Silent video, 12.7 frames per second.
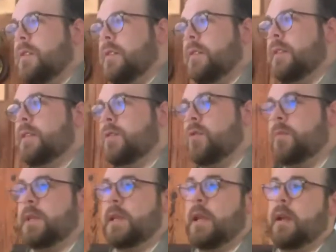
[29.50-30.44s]
this
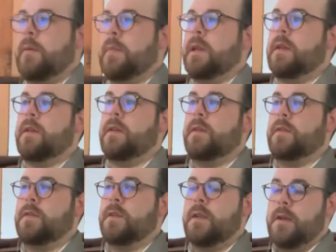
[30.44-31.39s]
group today
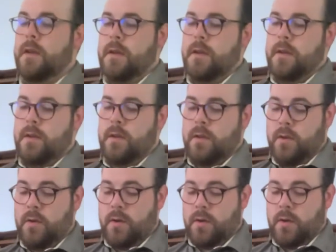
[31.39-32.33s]
because
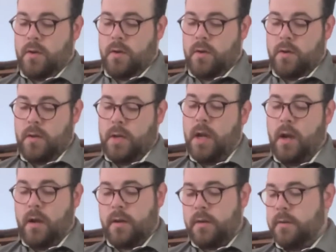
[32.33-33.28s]
you're
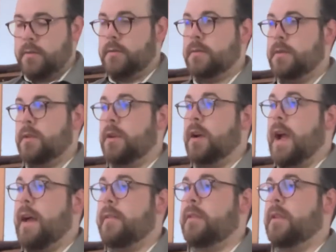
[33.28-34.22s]
young, you're
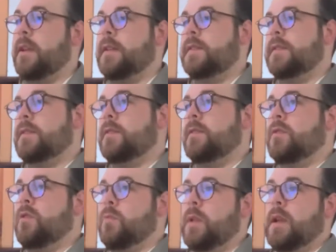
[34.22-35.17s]
athletes,
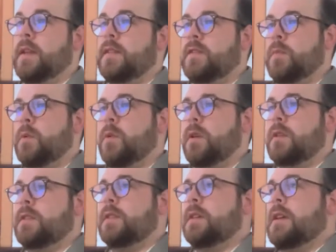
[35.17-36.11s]
you play in
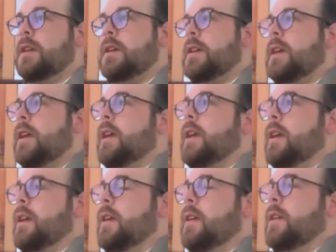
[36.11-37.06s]
sports,
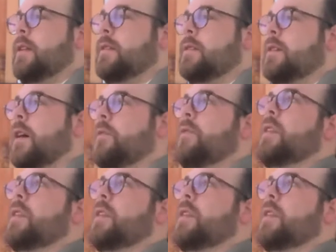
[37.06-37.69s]
and I feel